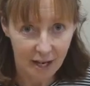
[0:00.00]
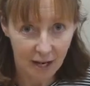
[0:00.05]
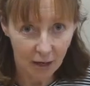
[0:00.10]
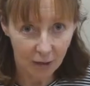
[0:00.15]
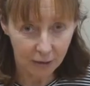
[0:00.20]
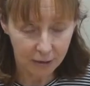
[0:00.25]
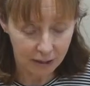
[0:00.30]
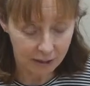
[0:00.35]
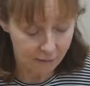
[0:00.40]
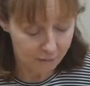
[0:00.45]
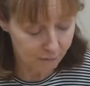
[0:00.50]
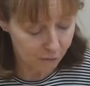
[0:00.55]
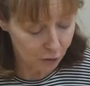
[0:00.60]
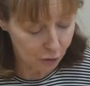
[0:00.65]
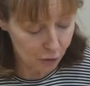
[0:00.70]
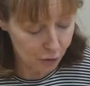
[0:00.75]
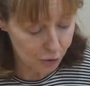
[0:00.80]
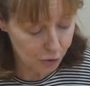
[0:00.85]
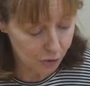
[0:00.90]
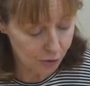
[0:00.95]
Okay,
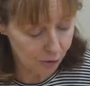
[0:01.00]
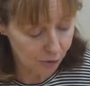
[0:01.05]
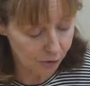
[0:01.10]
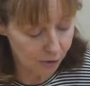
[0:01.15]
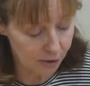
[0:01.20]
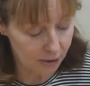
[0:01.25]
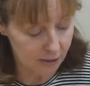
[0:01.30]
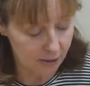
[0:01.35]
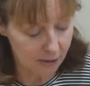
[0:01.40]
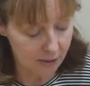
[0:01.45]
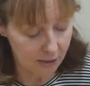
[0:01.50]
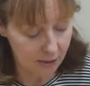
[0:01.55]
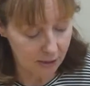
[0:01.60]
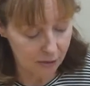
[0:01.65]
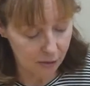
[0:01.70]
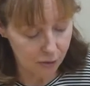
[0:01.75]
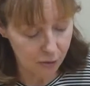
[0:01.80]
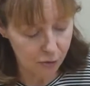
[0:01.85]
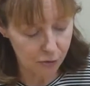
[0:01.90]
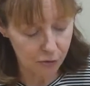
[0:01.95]
first you're going to take
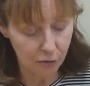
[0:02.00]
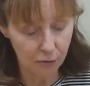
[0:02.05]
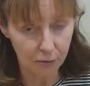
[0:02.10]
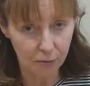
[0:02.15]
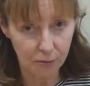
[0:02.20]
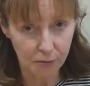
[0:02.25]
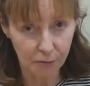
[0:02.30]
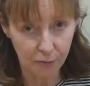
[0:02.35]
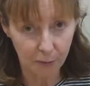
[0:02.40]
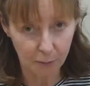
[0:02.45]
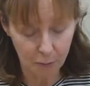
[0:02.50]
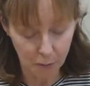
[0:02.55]
your stones from